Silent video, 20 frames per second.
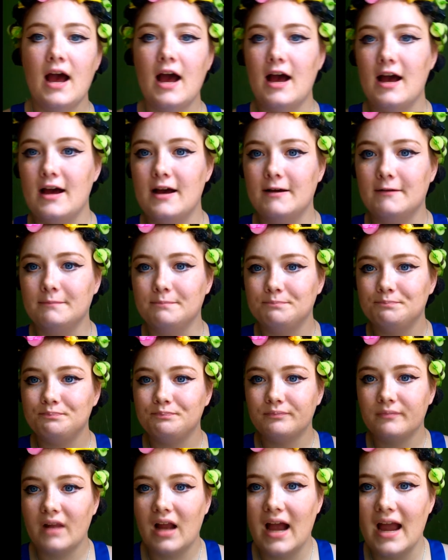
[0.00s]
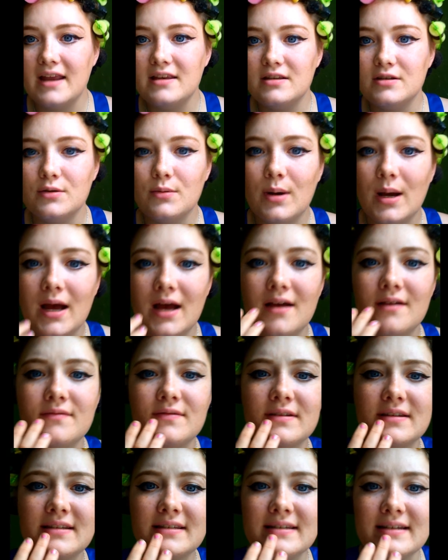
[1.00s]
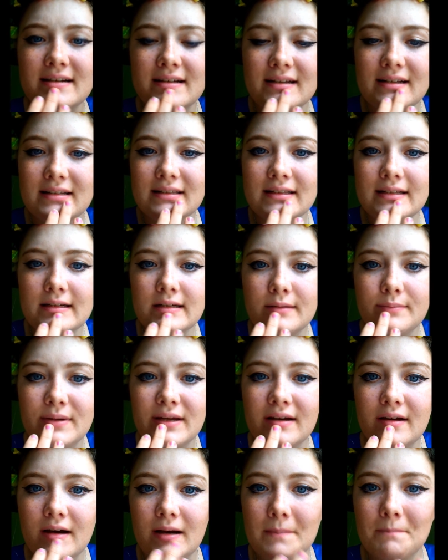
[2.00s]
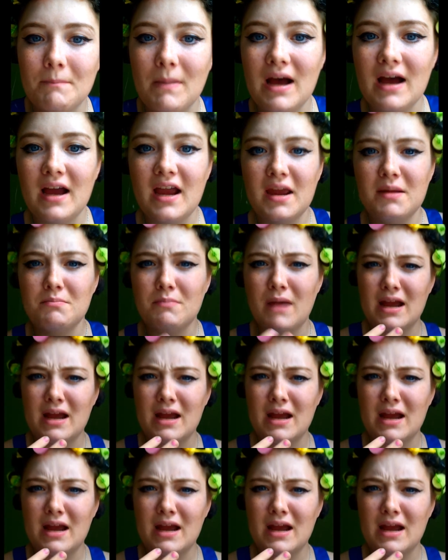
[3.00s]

I do have still a little bit on mine.